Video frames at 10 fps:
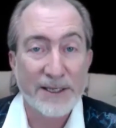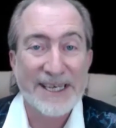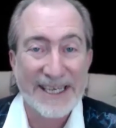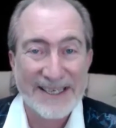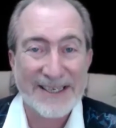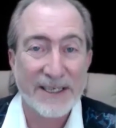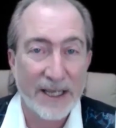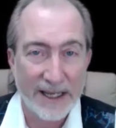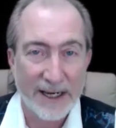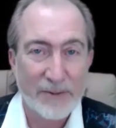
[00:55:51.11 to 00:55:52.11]
is, is and,
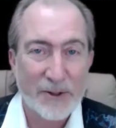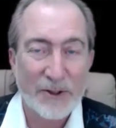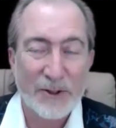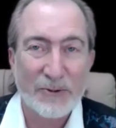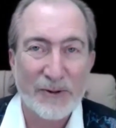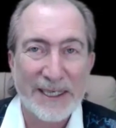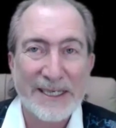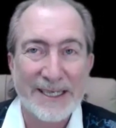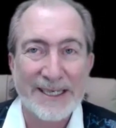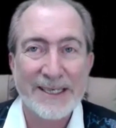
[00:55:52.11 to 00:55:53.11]
and I'm sure you'll
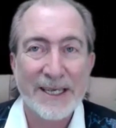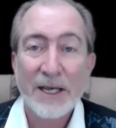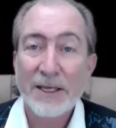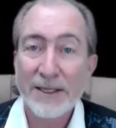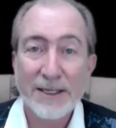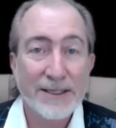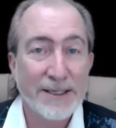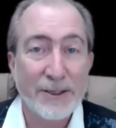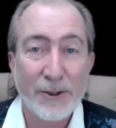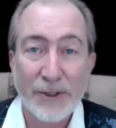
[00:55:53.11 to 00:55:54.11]
relate to this, you
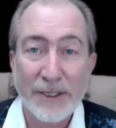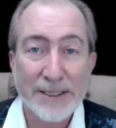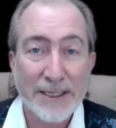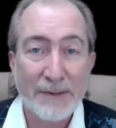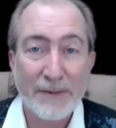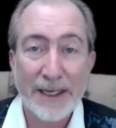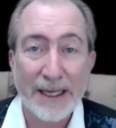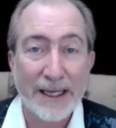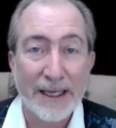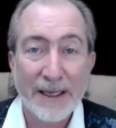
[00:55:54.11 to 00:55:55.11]
continue doing the same
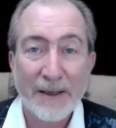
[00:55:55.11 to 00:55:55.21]
thing.